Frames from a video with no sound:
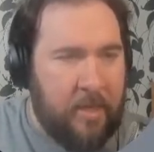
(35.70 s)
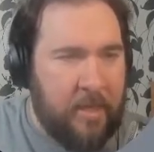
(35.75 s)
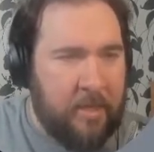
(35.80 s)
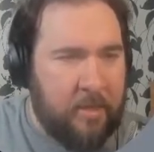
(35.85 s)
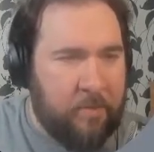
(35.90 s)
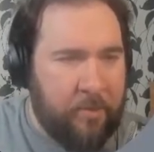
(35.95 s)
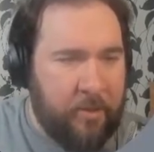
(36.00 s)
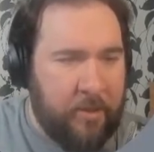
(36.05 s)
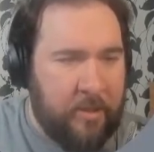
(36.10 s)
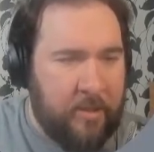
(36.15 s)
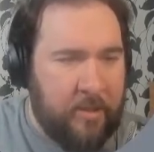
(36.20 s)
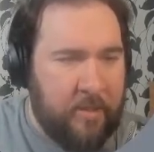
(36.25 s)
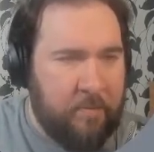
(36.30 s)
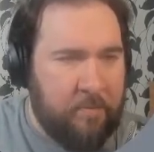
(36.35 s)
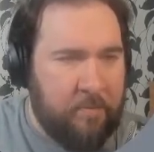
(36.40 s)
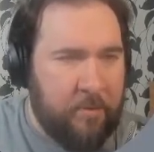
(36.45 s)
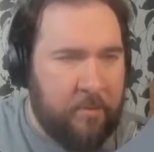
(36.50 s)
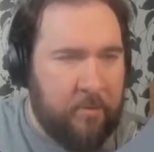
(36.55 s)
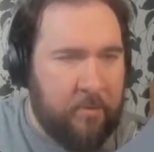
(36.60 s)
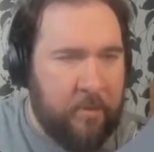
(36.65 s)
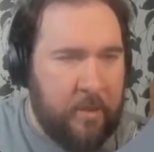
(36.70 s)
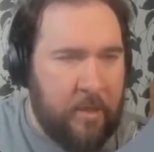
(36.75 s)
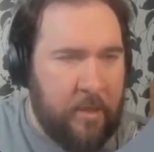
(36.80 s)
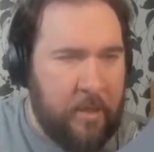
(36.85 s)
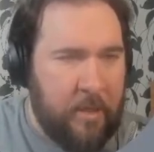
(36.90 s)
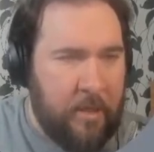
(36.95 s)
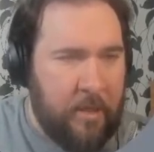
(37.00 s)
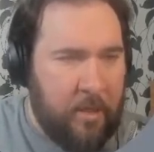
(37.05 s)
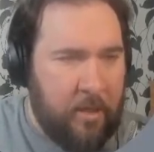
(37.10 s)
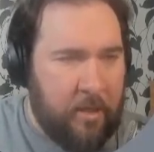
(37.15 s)
pretty simple.
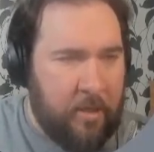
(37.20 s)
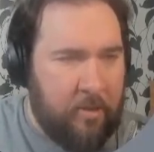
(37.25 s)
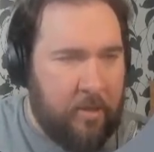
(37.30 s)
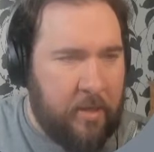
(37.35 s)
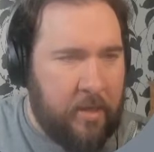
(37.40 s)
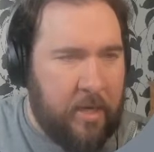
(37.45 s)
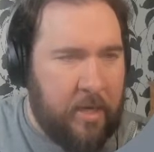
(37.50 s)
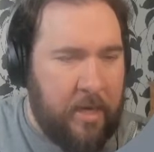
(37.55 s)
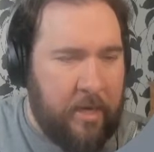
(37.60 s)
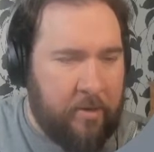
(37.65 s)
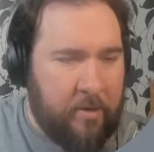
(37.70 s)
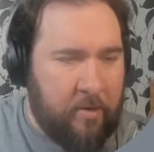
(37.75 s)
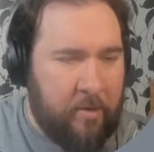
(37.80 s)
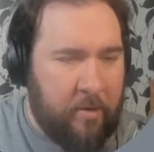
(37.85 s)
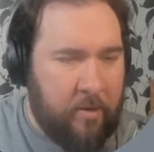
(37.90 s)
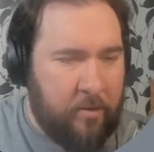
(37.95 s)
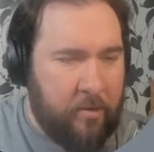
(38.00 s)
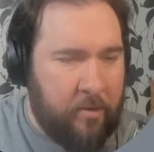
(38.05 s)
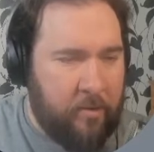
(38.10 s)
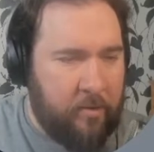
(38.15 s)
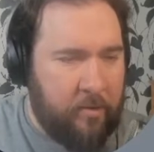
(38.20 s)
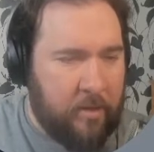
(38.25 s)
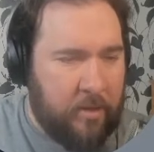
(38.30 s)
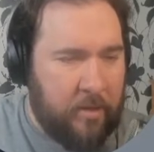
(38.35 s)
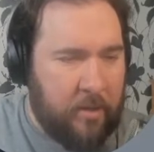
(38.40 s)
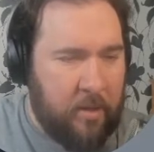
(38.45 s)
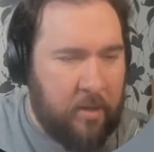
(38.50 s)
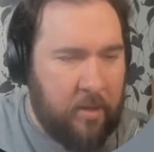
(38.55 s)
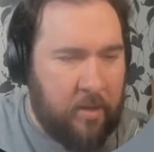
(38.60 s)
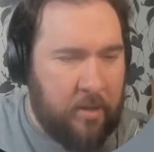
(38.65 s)
You can click on your
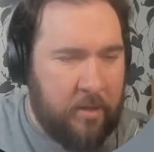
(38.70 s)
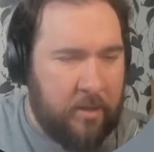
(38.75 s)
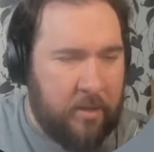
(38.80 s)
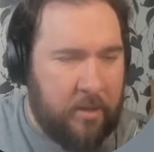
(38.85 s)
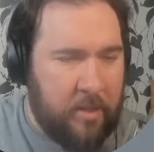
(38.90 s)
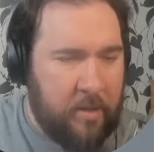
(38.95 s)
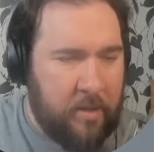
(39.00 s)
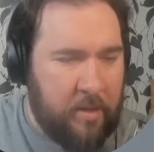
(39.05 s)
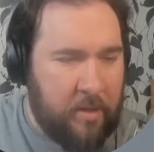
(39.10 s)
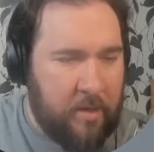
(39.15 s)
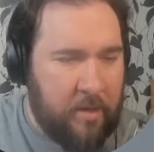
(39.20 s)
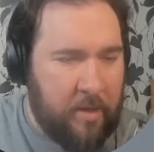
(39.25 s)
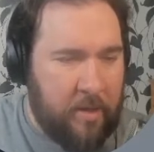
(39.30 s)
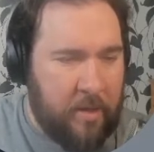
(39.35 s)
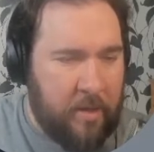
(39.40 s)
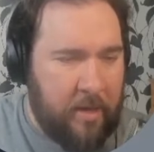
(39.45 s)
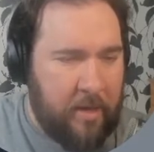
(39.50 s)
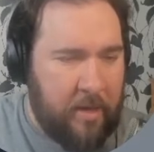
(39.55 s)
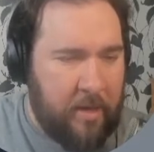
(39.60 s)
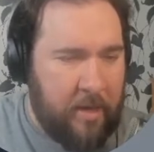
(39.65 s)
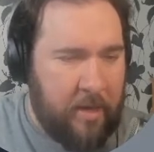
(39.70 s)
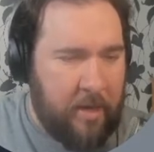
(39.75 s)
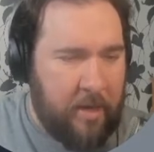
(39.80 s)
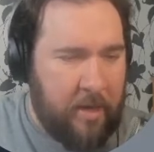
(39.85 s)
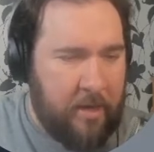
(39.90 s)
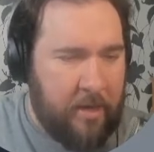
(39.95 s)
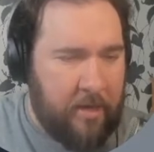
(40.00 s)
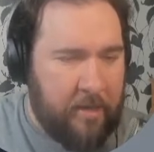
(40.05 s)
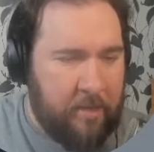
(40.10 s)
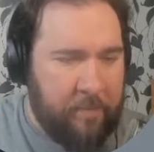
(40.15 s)
task,
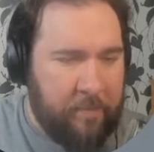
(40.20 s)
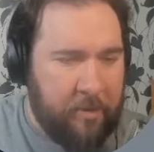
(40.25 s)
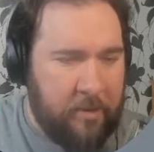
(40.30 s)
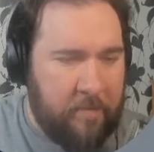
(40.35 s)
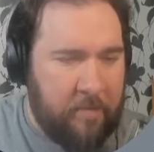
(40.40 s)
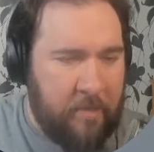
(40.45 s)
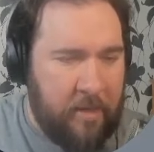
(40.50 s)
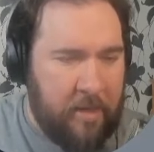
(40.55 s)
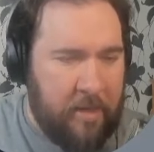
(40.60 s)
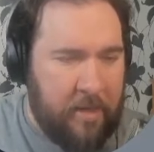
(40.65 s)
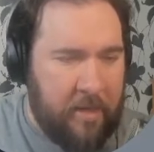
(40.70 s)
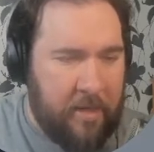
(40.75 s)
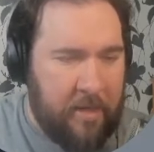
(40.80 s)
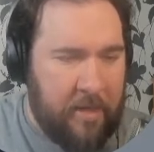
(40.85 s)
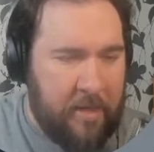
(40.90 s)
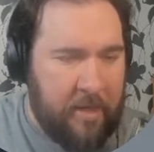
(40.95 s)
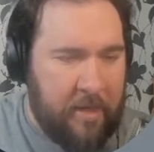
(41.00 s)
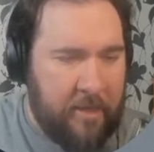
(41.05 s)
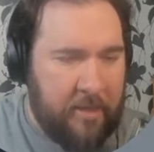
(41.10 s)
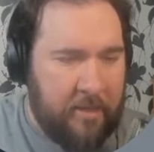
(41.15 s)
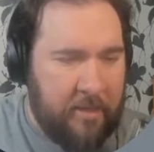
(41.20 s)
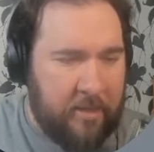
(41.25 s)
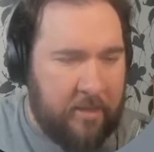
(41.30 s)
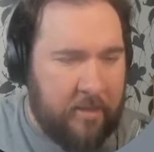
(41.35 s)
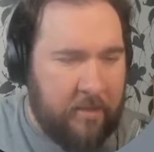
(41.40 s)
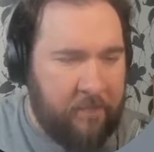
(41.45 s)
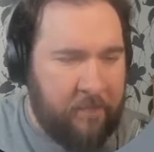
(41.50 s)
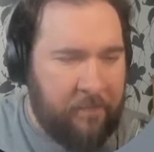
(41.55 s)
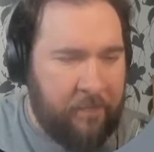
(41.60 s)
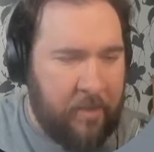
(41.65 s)
and at the bottom here
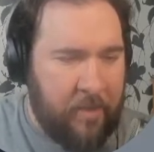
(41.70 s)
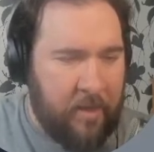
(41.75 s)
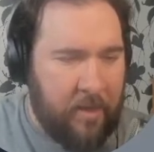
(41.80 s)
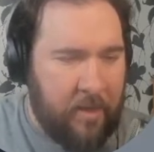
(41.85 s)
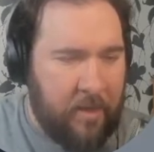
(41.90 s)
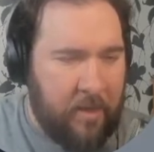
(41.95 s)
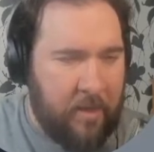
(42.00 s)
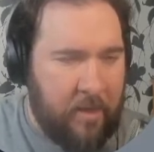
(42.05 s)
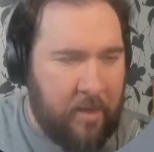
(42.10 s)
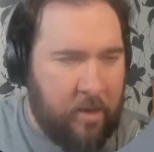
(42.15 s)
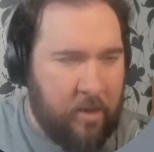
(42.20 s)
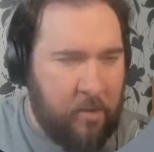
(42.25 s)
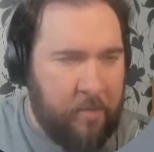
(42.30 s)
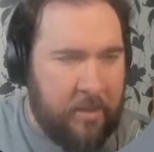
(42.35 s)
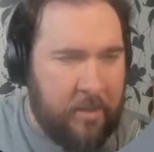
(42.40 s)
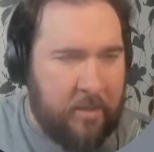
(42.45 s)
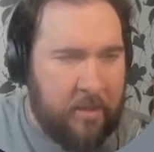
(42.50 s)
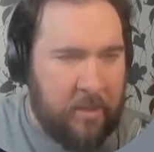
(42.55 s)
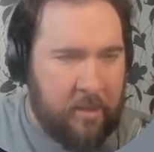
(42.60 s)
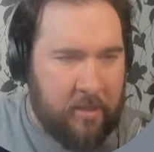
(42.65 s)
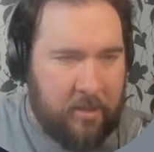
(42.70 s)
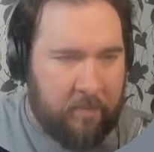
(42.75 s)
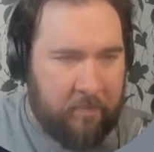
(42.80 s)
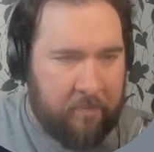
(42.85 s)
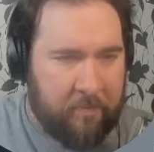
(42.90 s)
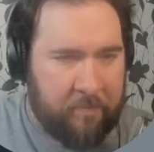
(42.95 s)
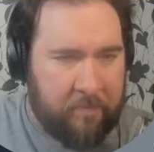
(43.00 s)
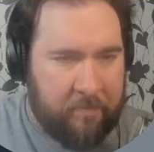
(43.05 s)
is a comment section.